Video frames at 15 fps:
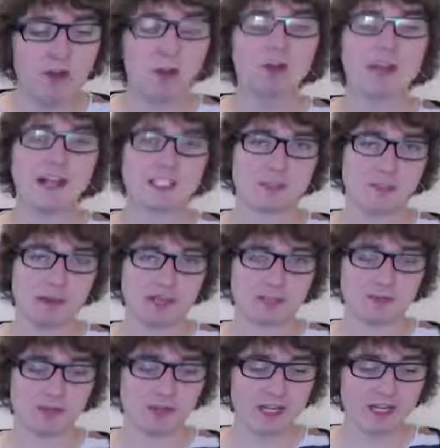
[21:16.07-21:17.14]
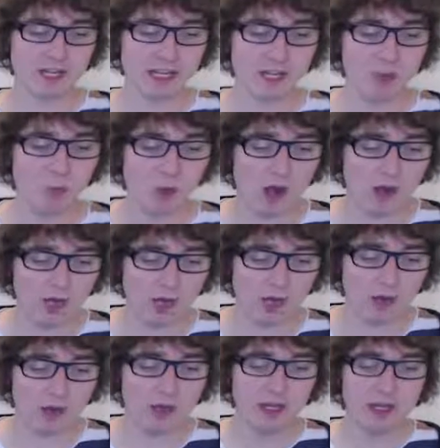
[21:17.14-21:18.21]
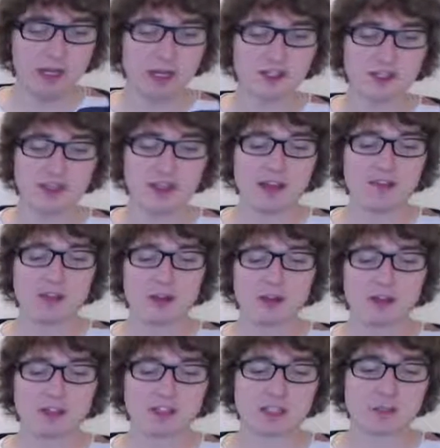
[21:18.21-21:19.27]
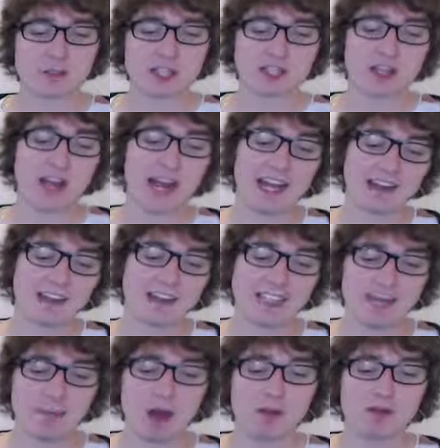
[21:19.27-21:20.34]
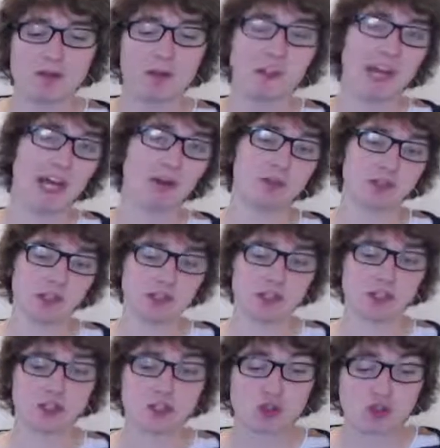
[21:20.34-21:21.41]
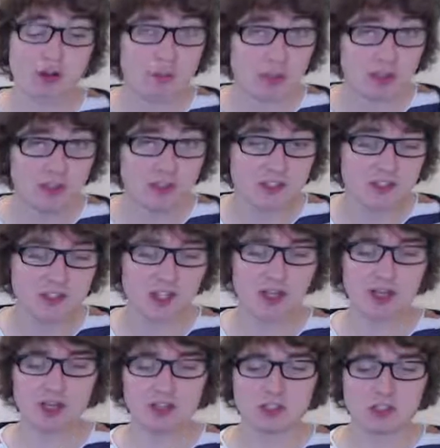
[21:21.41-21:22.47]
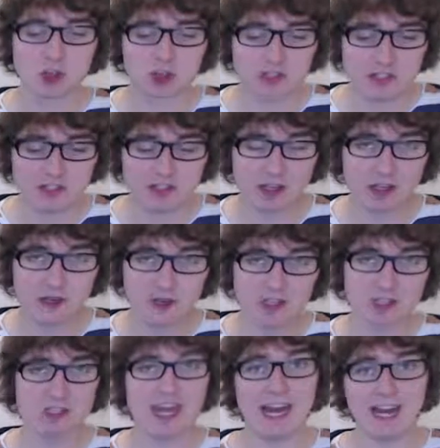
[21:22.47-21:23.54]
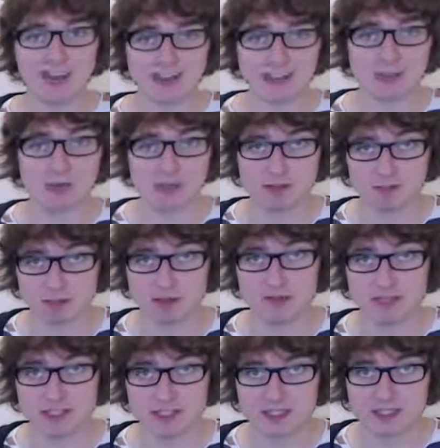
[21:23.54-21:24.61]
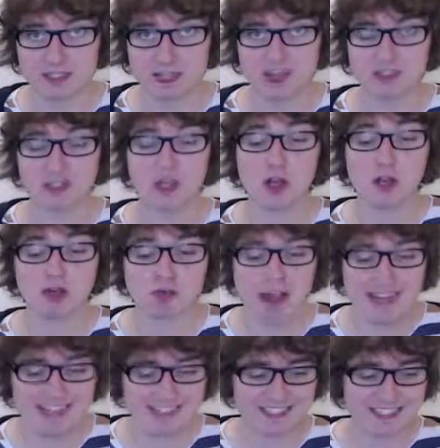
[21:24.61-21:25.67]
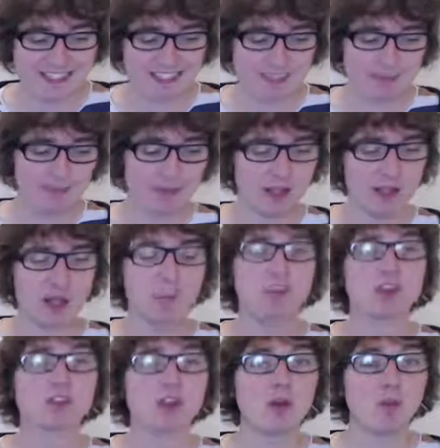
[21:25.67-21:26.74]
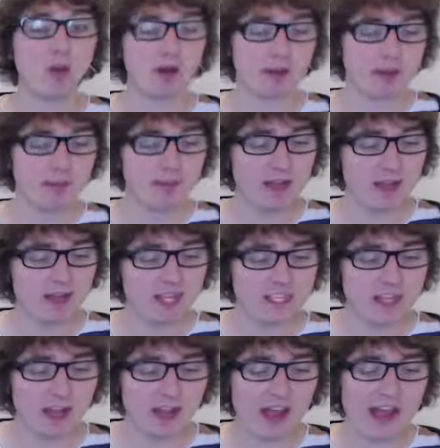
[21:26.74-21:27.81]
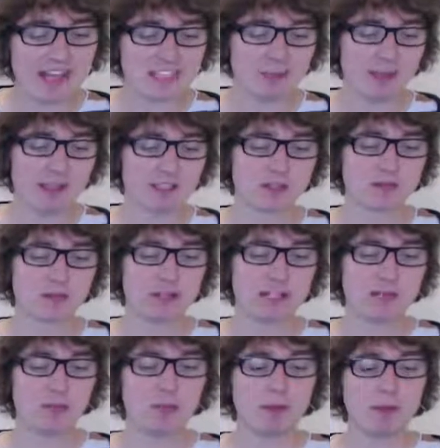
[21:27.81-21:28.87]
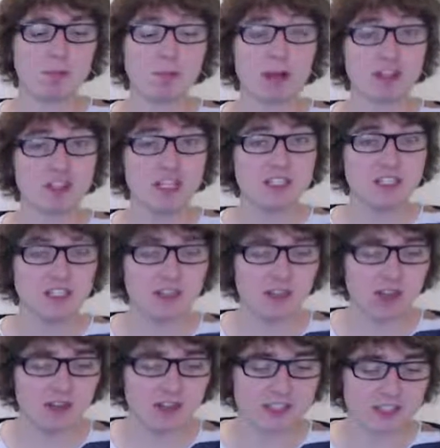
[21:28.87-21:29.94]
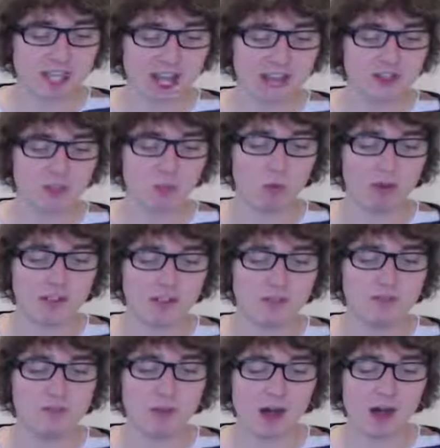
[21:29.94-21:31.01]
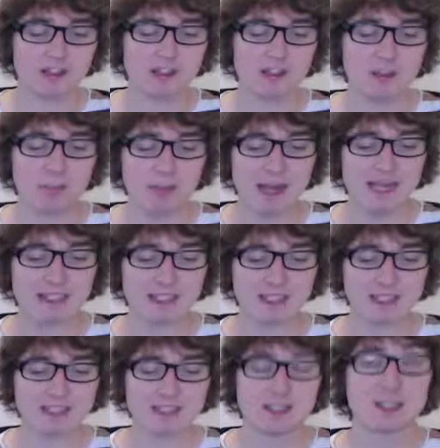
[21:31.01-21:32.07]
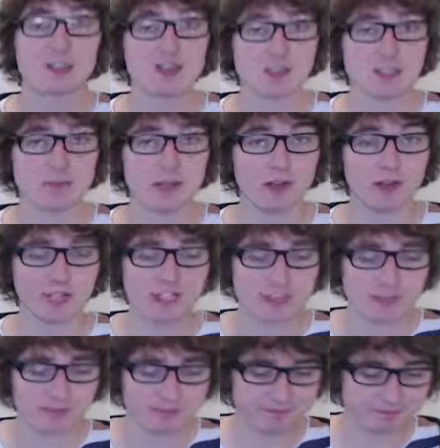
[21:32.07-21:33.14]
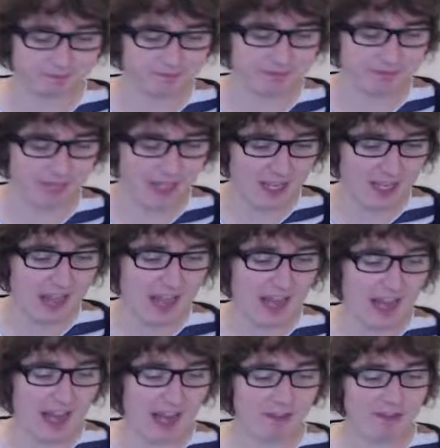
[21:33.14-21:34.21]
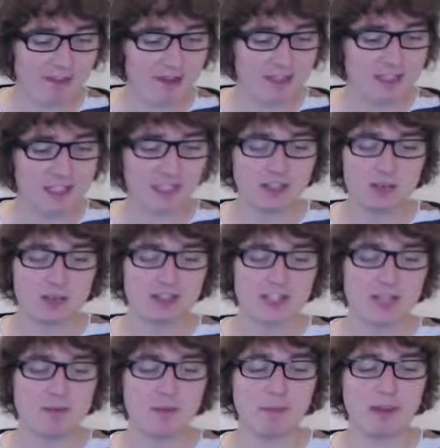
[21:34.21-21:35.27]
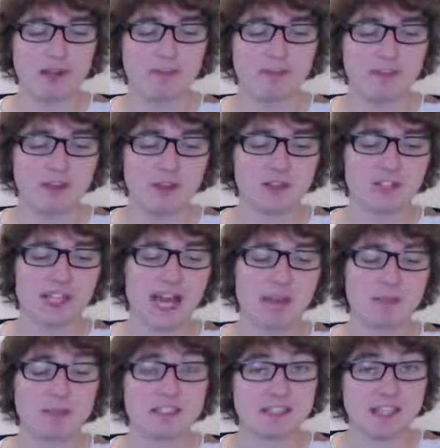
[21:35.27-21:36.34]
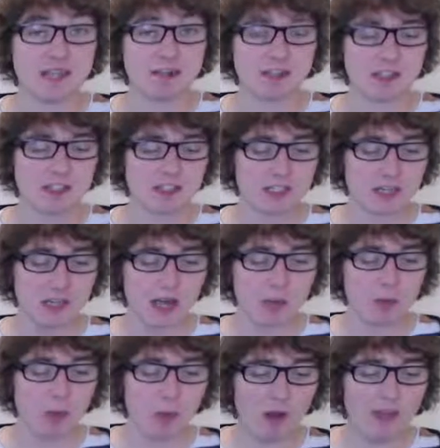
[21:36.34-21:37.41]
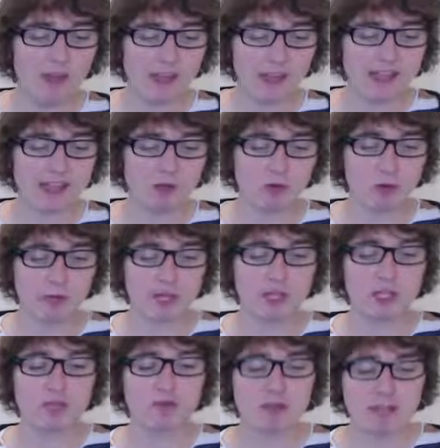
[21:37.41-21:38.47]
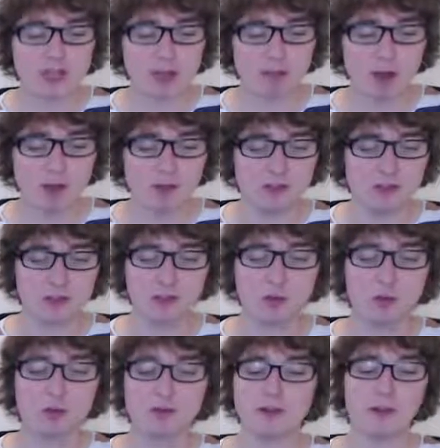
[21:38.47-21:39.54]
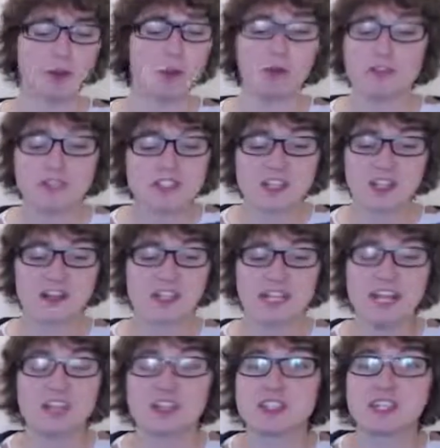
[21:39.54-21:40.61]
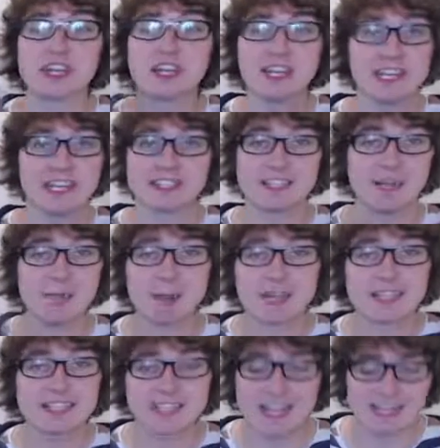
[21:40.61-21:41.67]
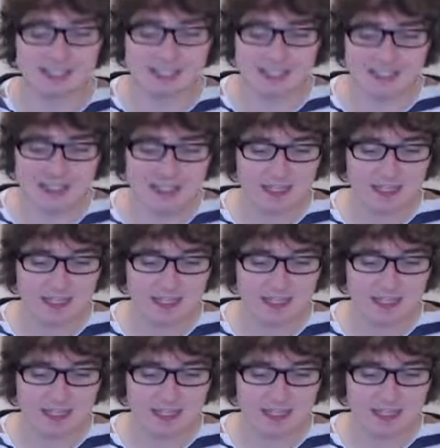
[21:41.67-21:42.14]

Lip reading: all aspects of reading in one go, and so therefore there are subjects that I had to skip over for now, such as triplets, dotted notes, and as we previously discussed, rests. But don't worry, these other aspects of reading will be much easier to understand once you've mastered the basics. Trust me on this. At first it can all seem a bit confusing and mysterious, but one day there will be a eureka moment when all of a sudden it just clicks and makes sense.